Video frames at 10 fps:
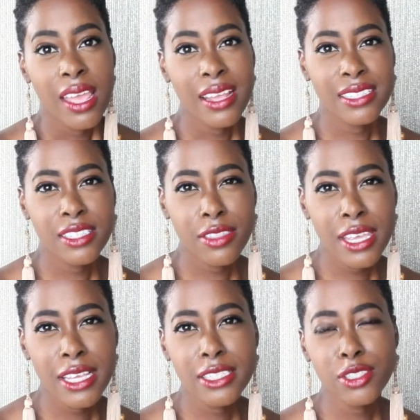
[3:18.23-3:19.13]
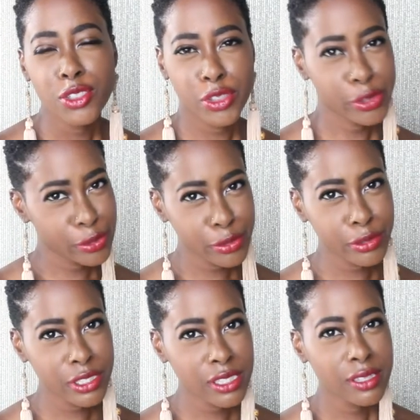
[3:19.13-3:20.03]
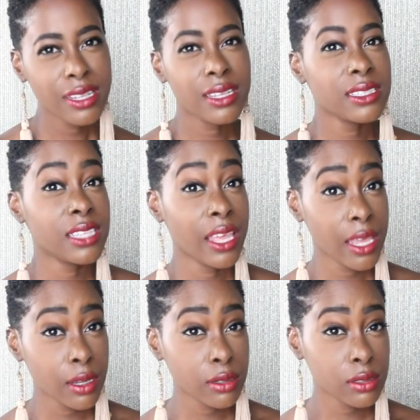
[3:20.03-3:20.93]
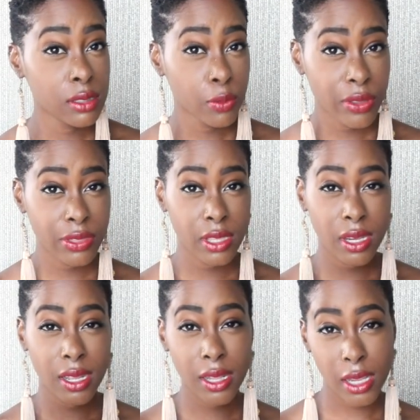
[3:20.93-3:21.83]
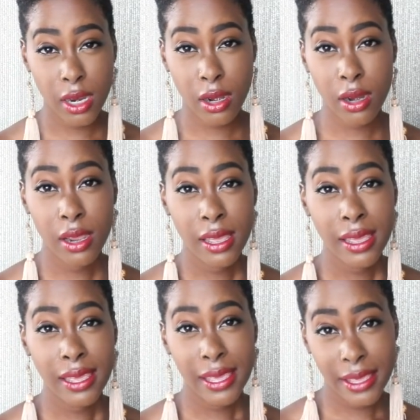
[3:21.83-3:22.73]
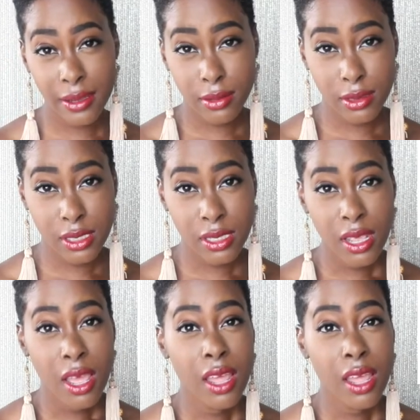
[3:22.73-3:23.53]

it's these shoes, these heels with the clear heels.